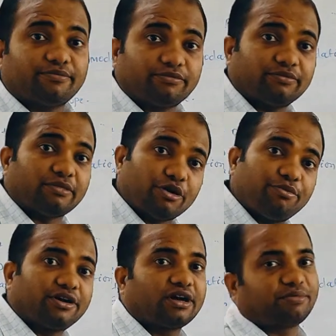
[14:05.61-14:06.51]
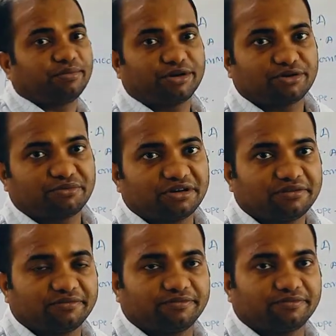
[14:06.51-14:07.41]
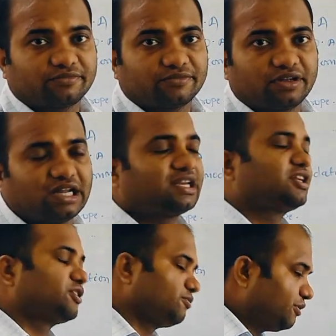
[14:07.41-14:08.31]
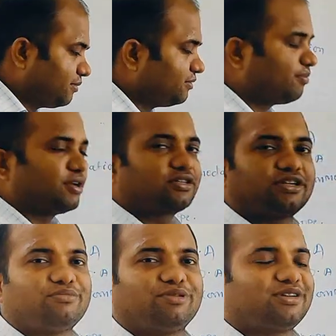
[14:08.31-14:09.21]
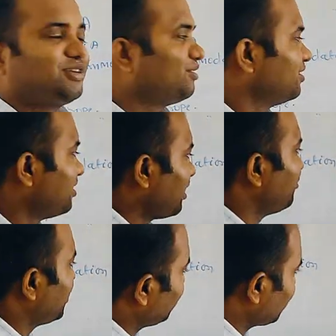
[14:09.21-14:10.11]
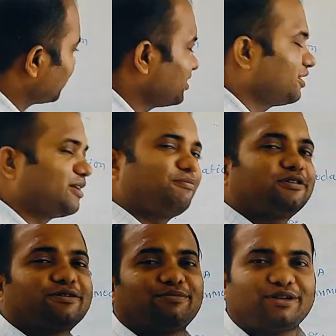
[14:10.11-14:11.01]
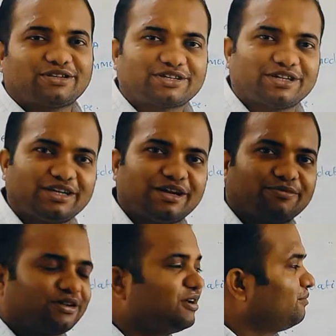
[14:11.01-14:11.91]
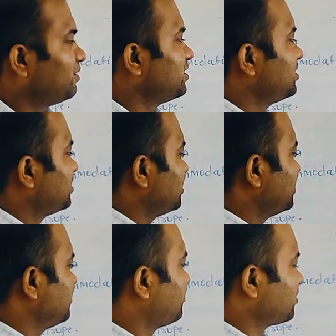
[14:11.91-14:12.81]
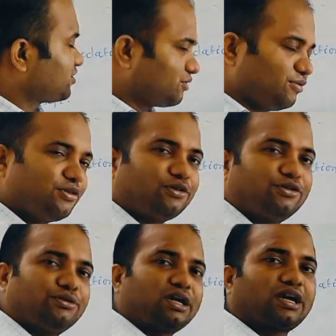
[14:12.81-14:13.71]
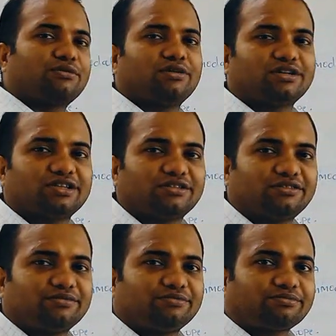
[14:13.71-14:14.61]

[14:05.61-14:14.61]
myopia or hypermetropia. Like let's assume we have plus 10, because I will take again the examples of plus 10 diopter because it is easy for us to do the calculations,